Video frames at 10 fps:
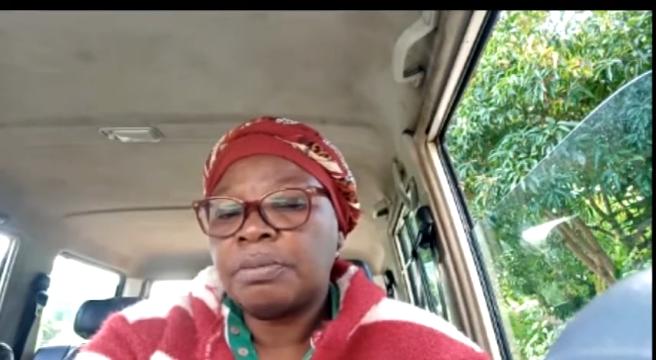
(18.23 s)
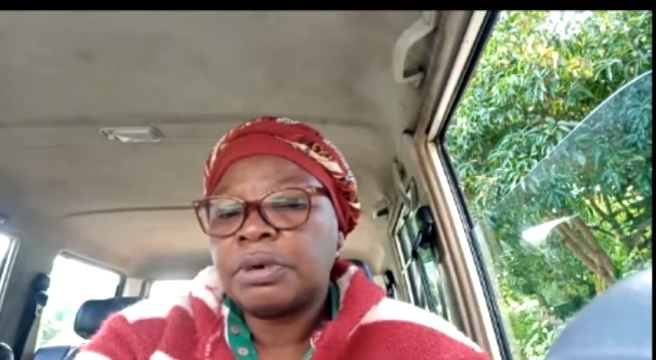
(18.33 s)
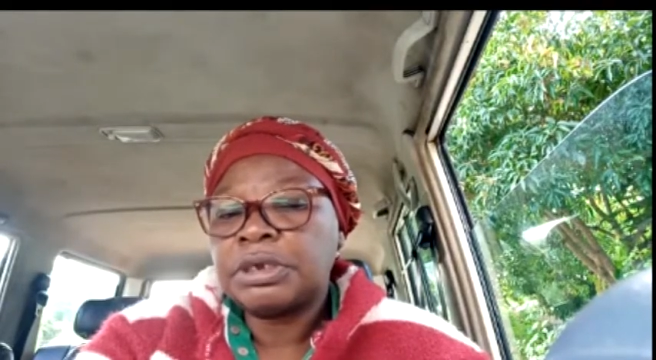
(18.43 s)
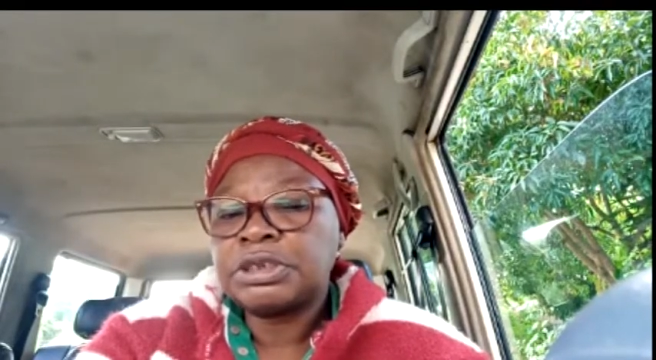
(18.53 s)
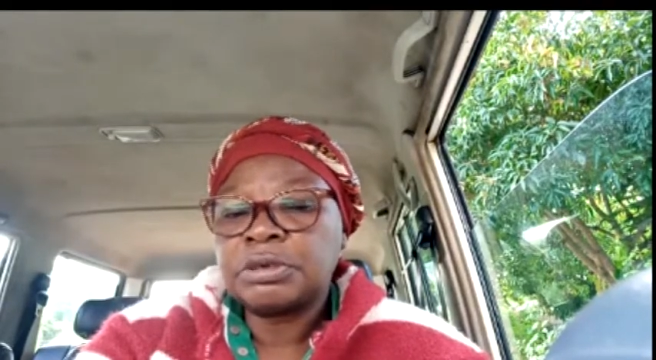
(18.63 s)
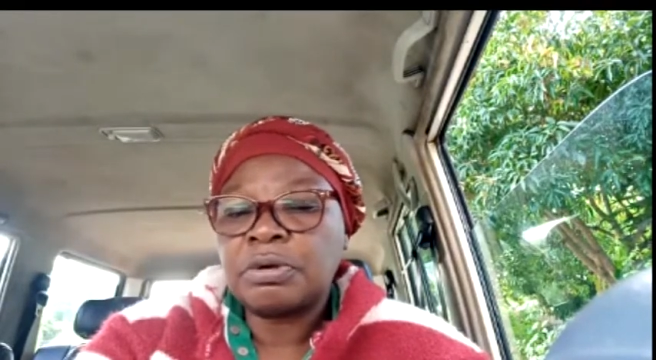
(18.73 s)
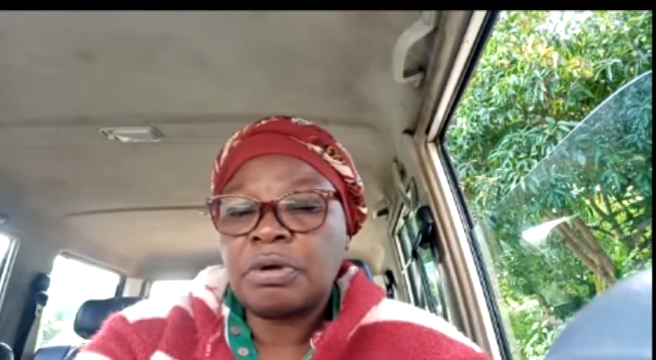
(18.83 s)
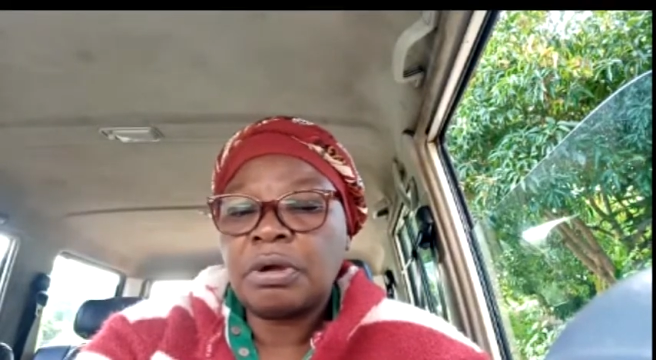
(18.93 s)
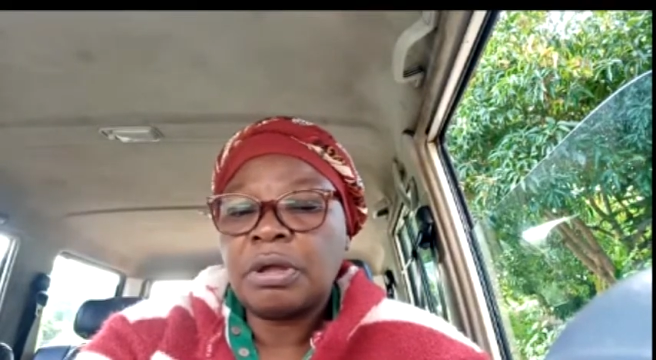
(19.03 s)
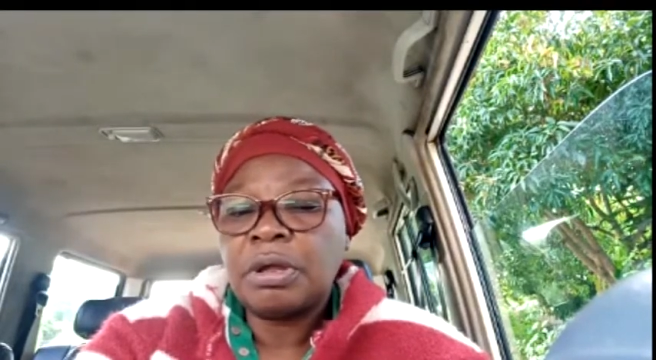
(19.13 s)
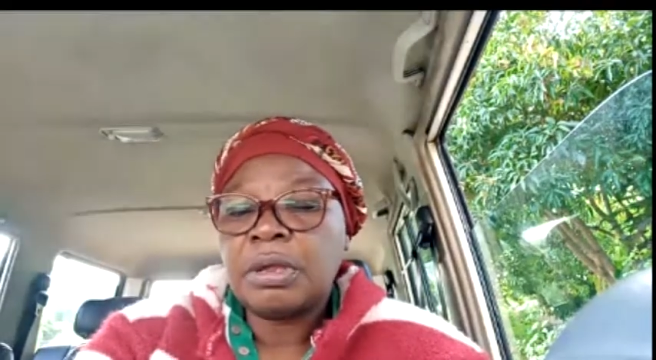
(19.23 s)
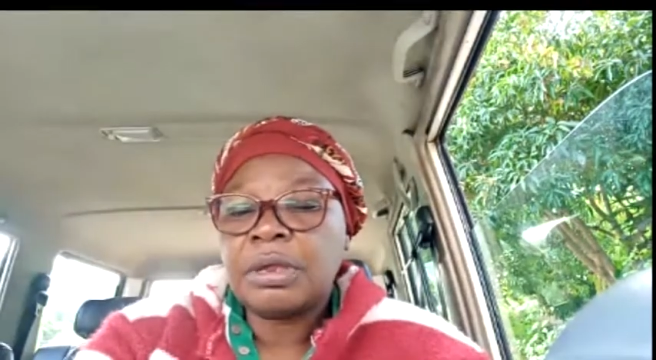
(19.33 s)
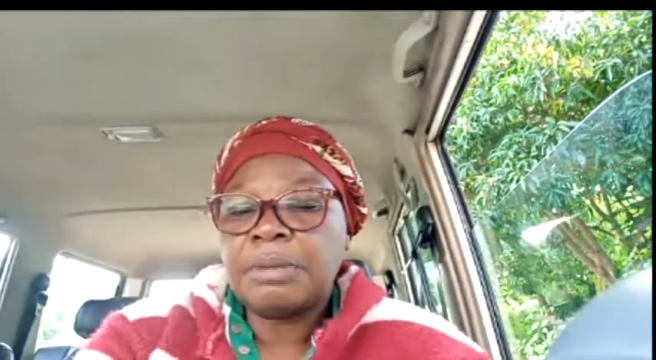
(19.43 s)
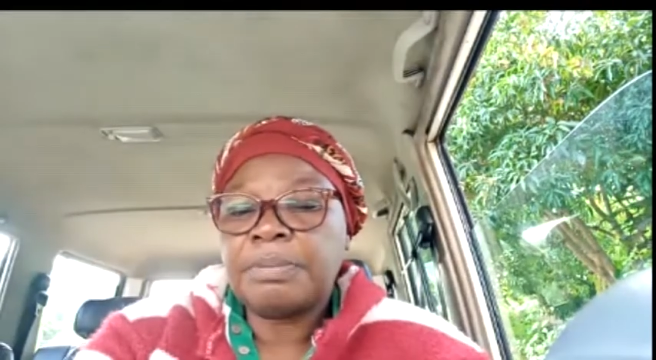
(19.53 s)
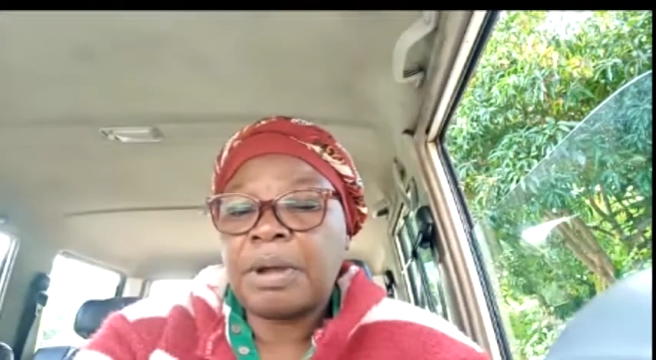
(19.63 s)
political
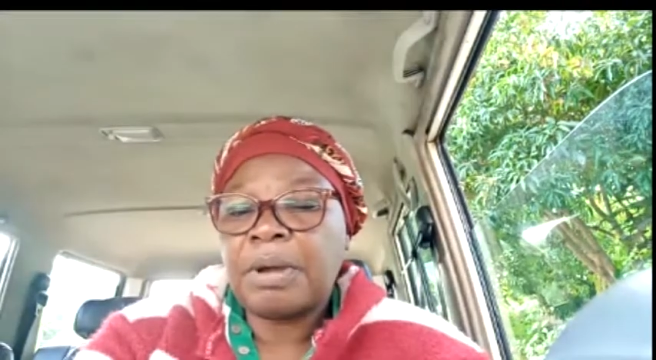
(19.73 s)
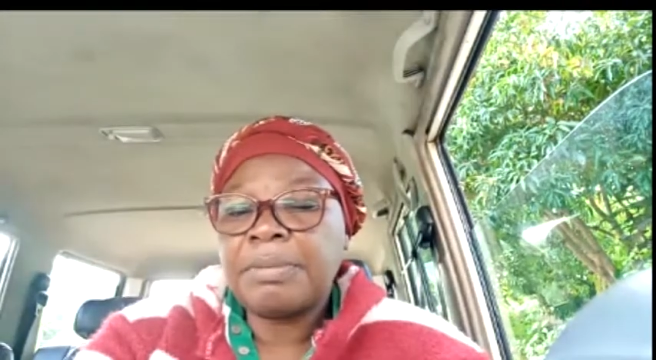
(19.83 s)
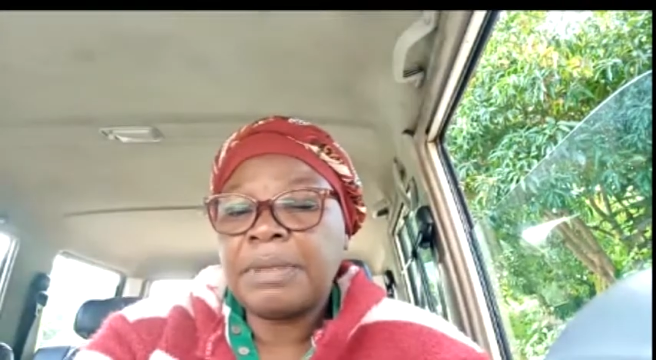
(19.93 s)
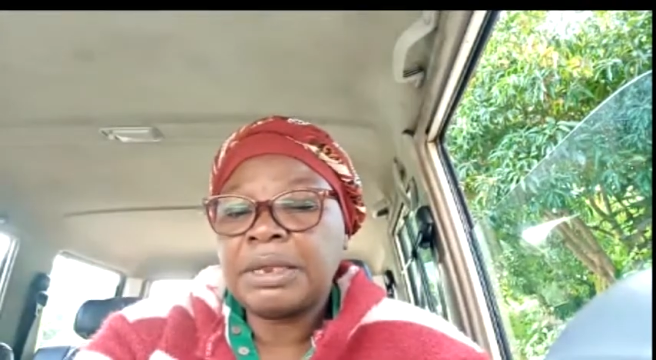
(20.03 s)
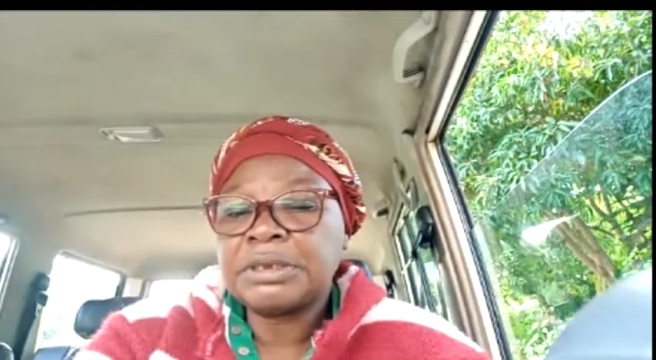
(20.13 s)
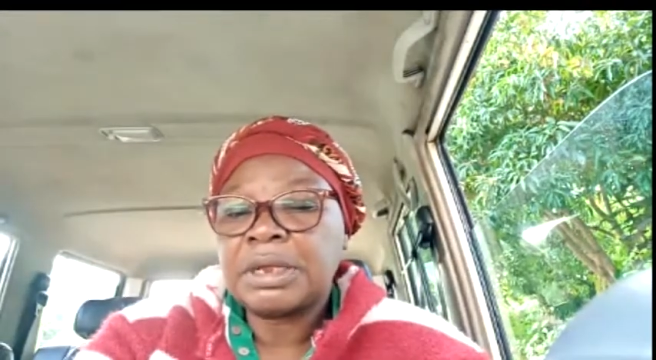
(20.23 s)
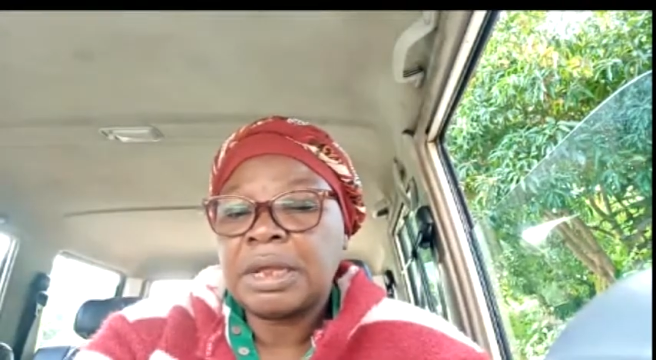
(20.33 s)
empowerment,